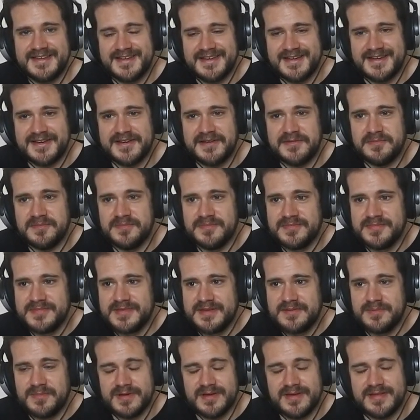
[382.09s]

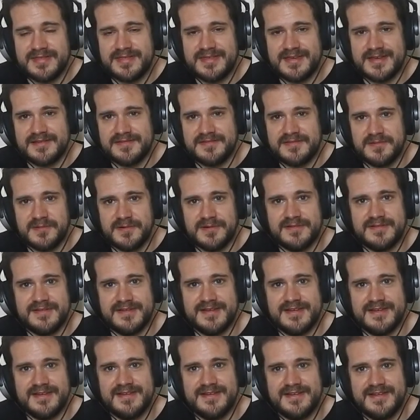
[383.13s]
But thanks for
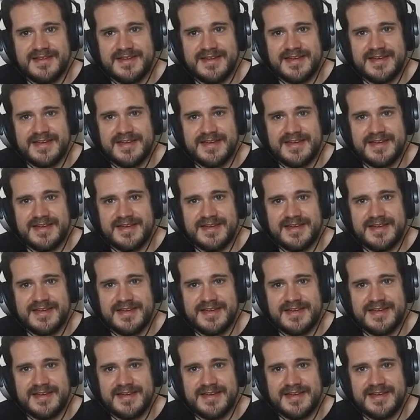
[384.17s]
watching,